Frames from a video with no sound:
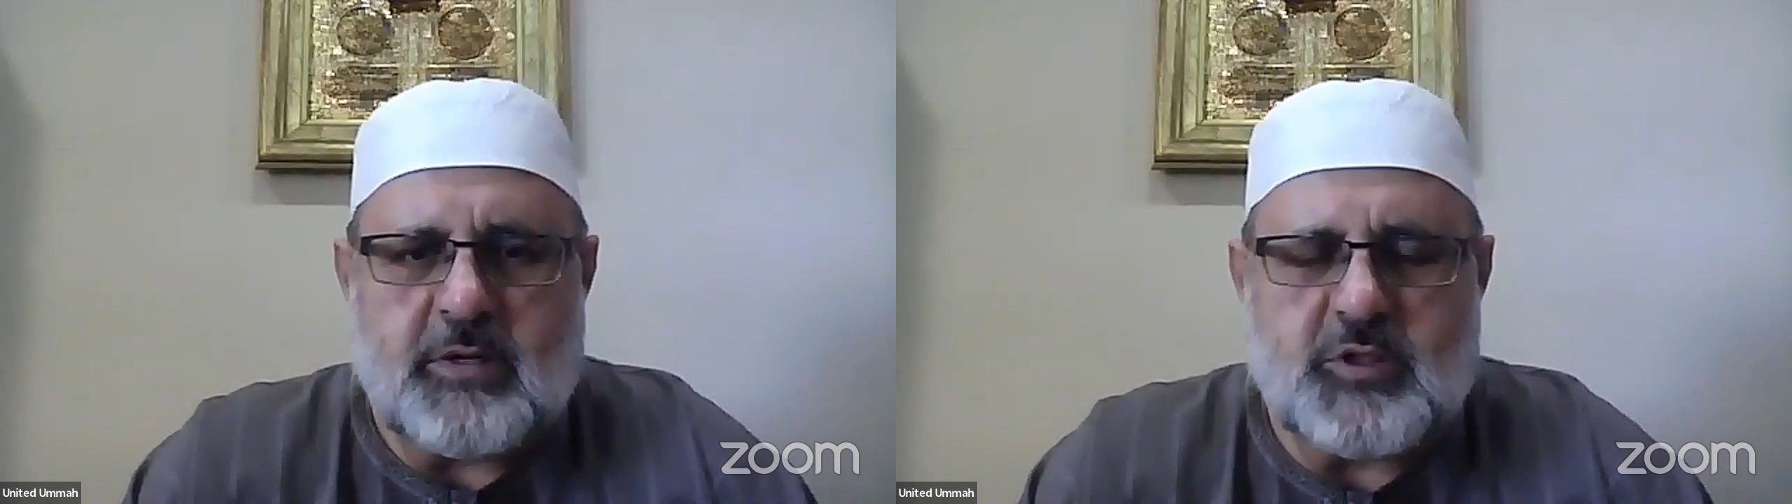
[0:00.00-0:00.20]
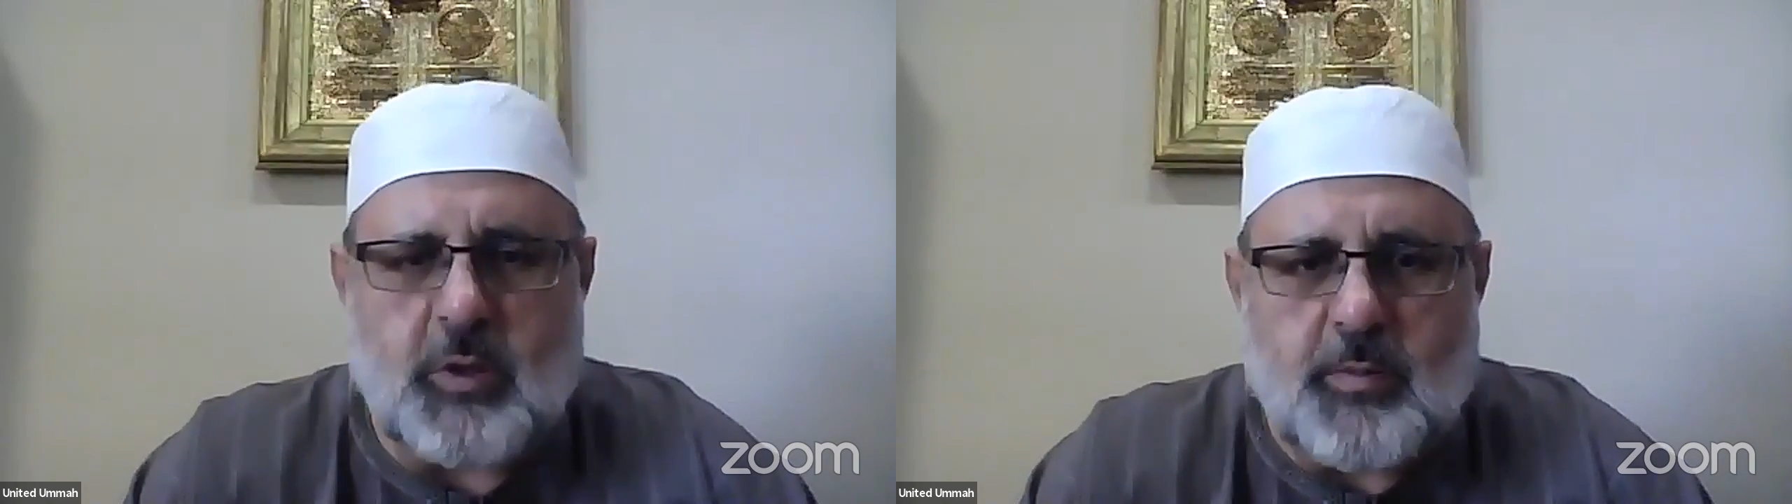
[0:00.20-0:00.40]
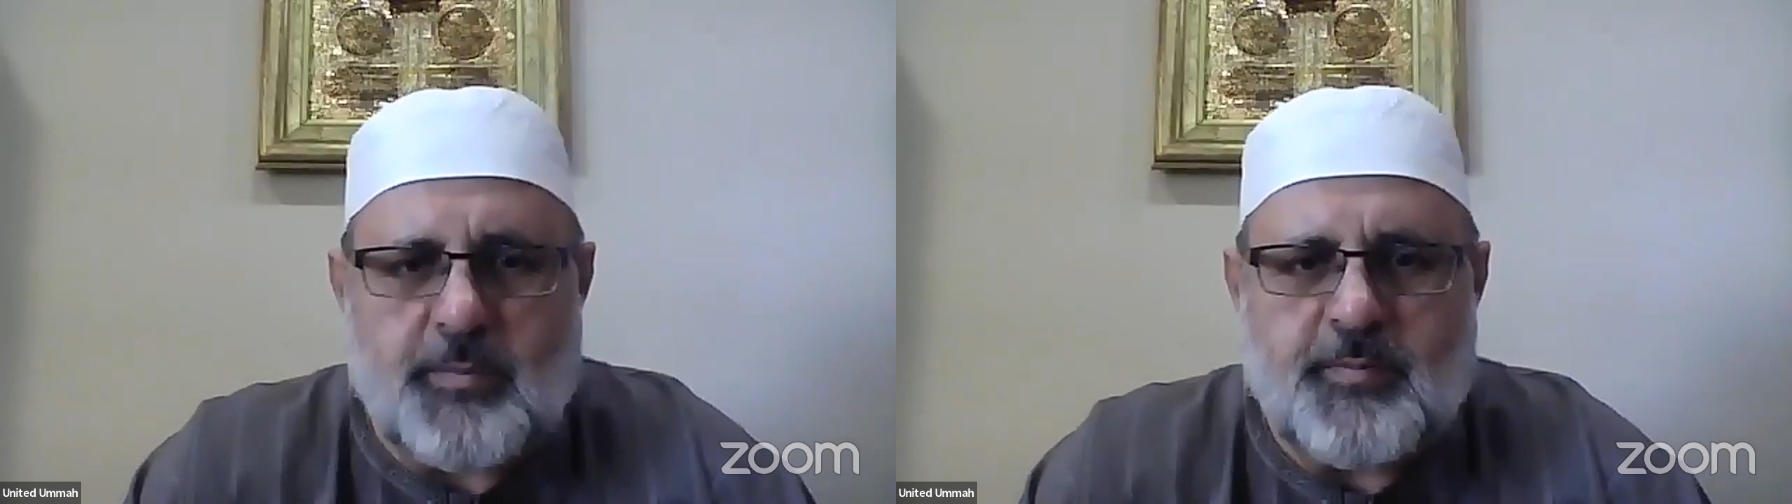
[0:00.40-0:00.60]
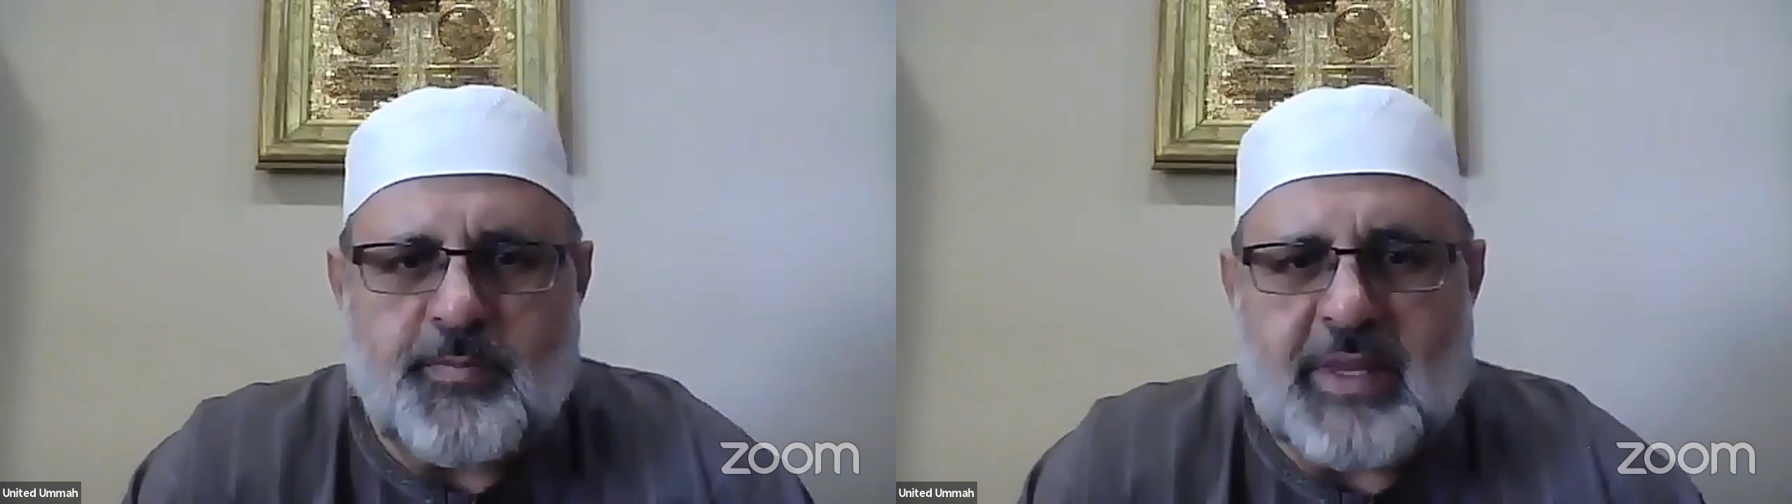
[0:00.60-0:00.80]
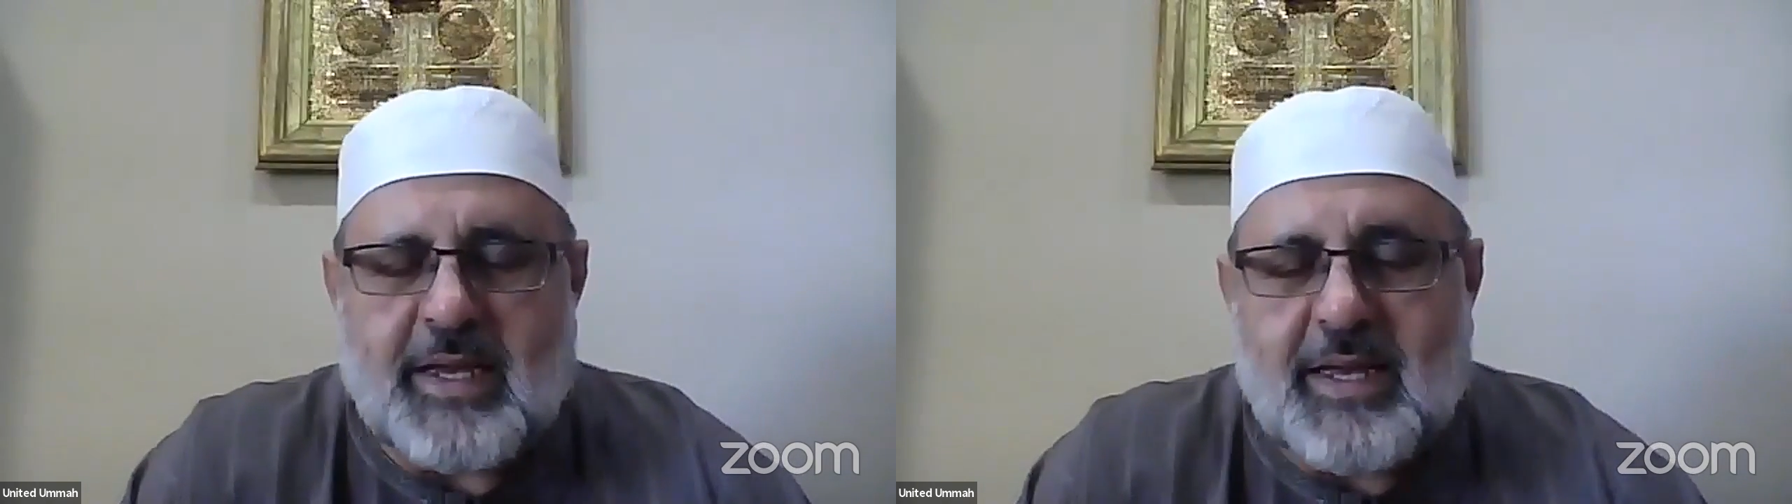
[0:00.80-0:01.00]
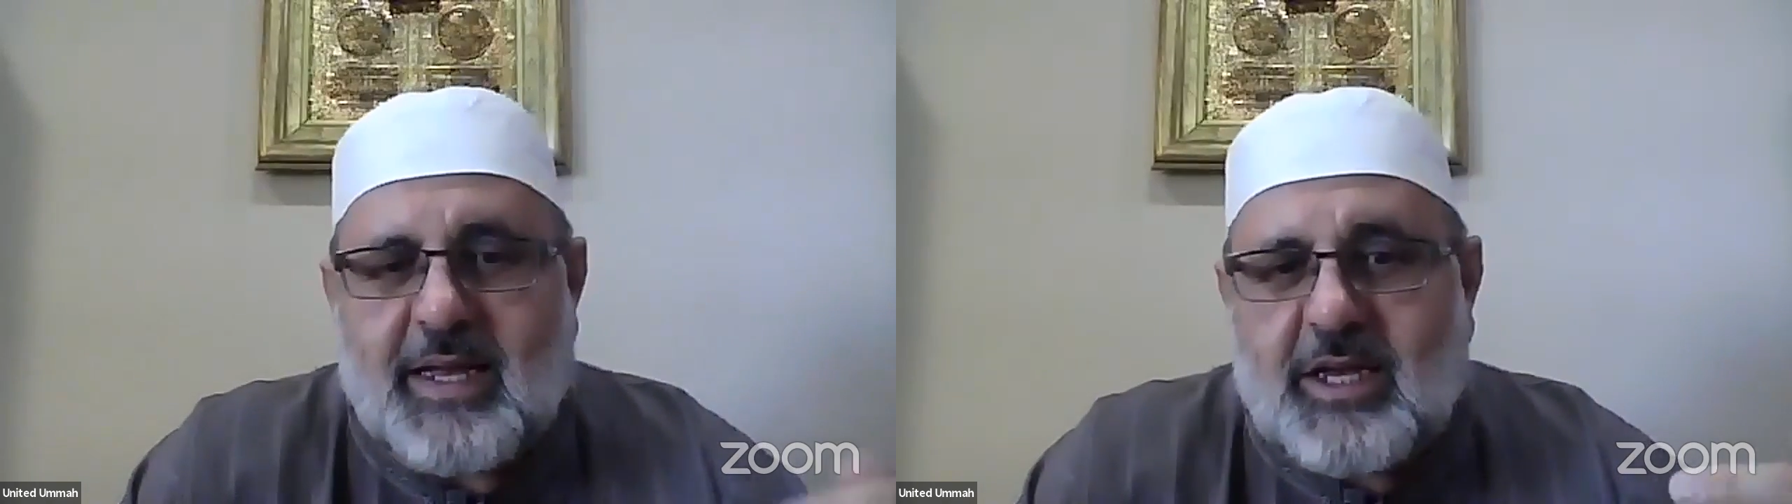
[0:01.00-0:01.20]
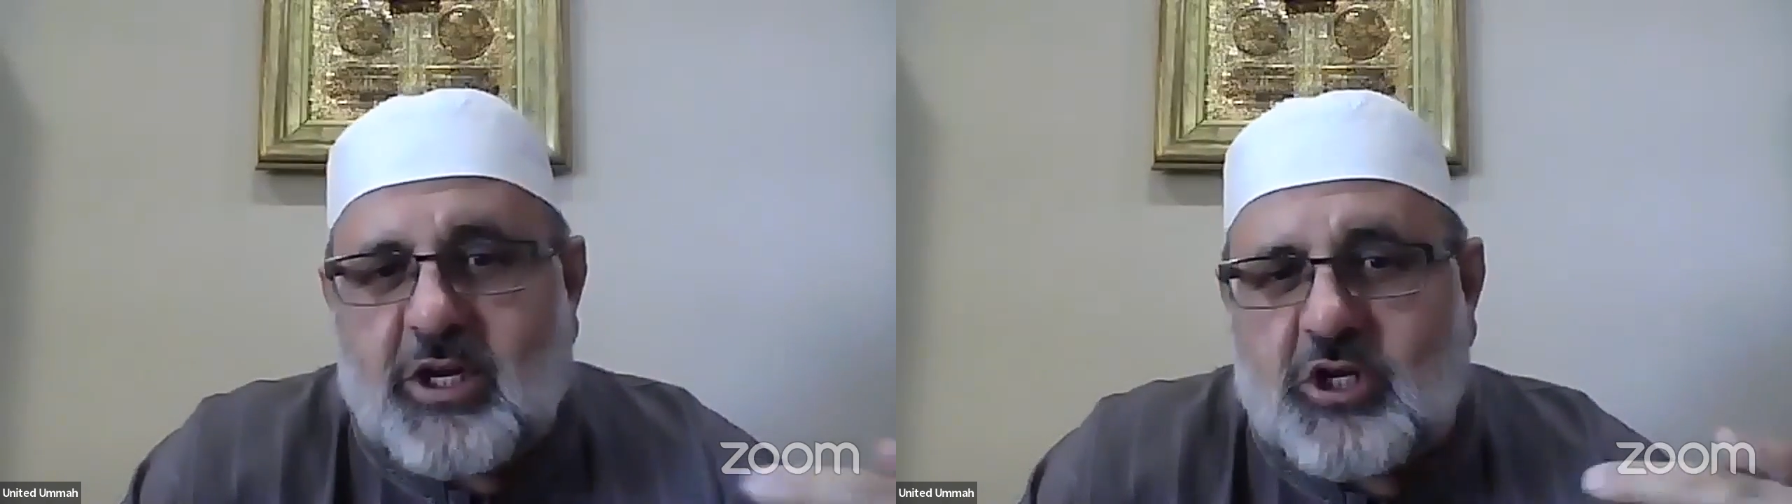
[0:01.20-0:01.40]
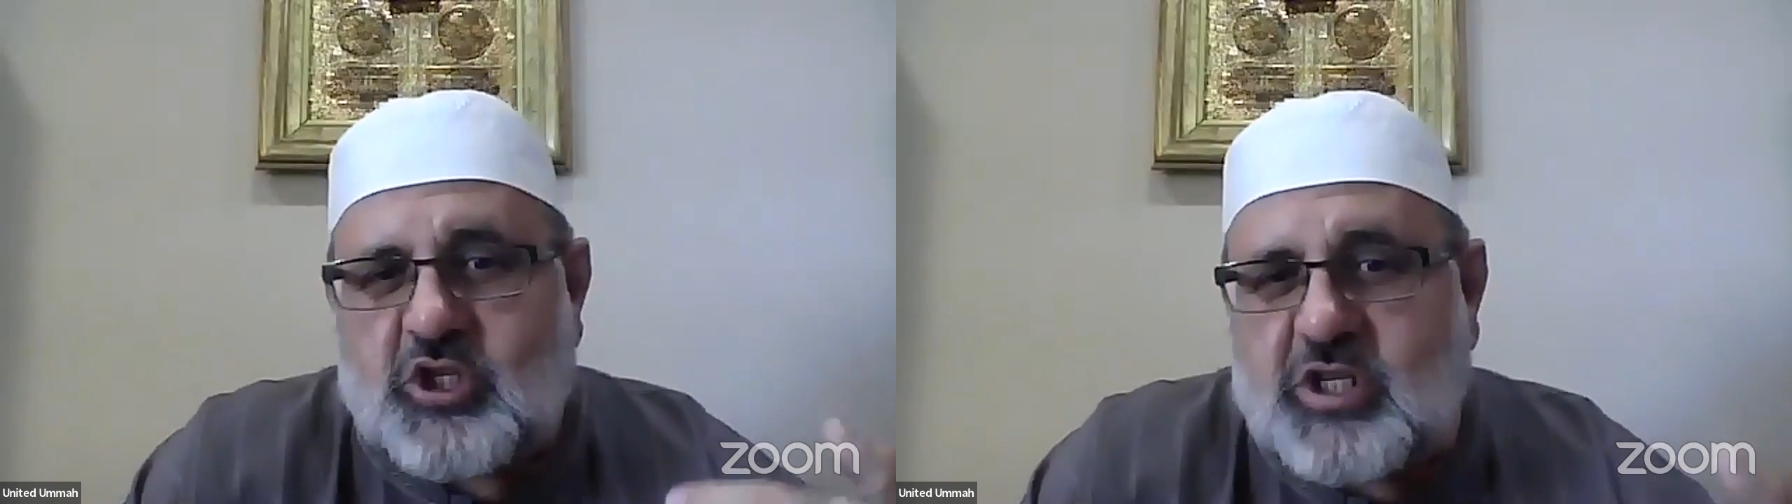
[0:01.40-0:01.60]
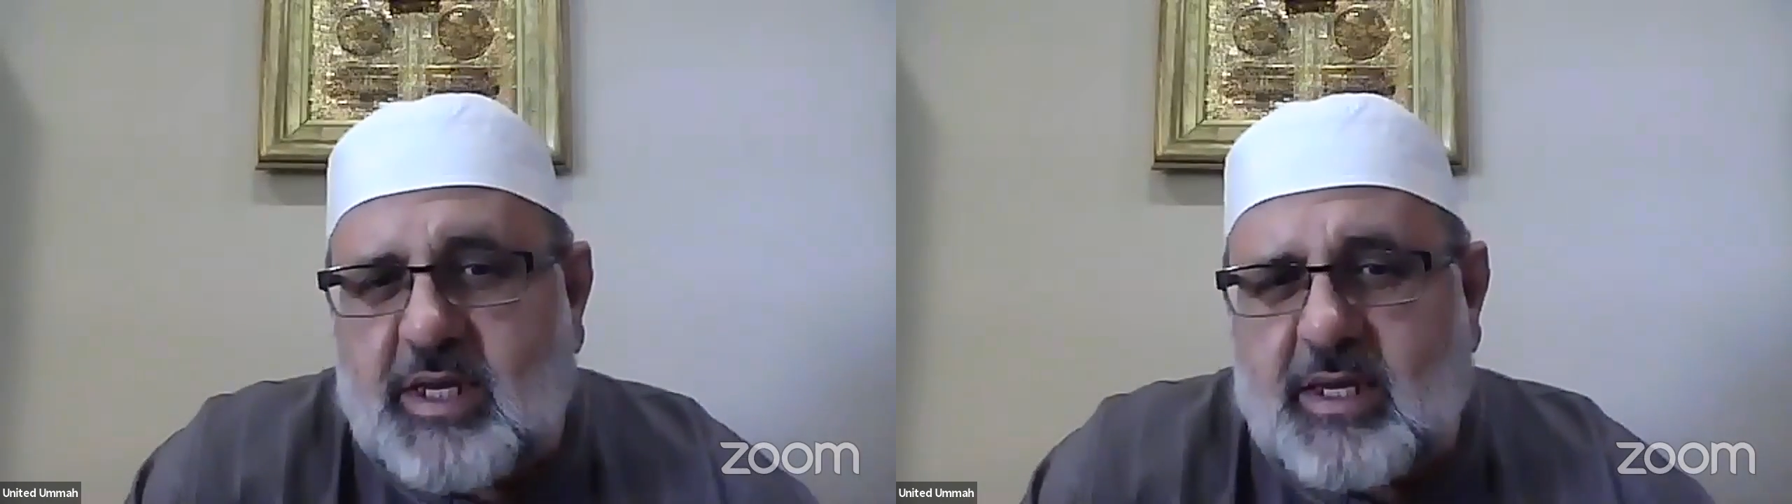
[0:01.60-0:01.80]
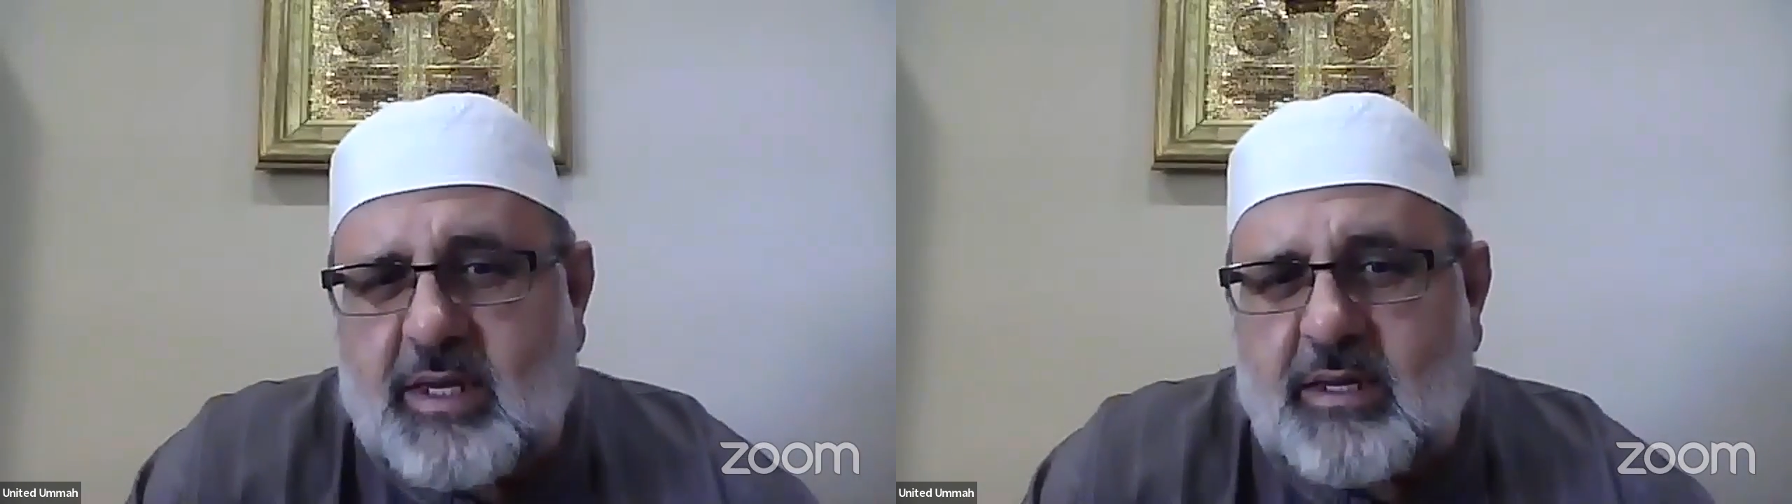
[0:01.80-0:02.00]
So
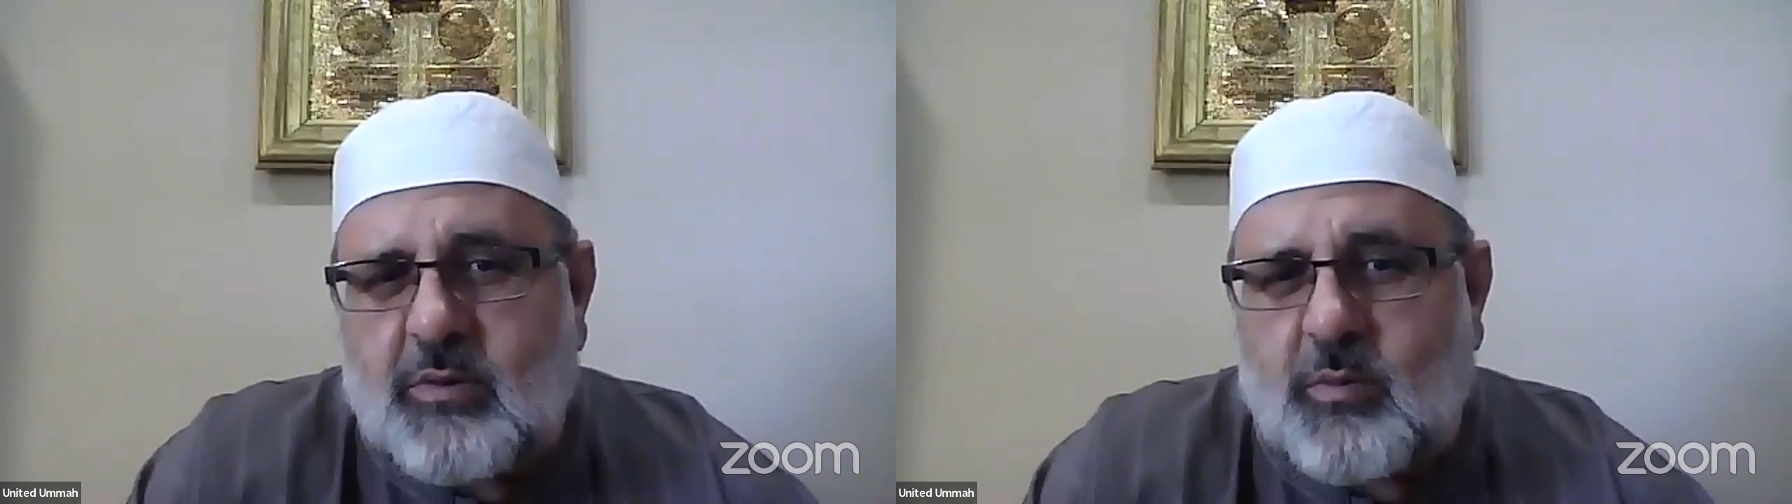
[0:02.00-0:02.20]
she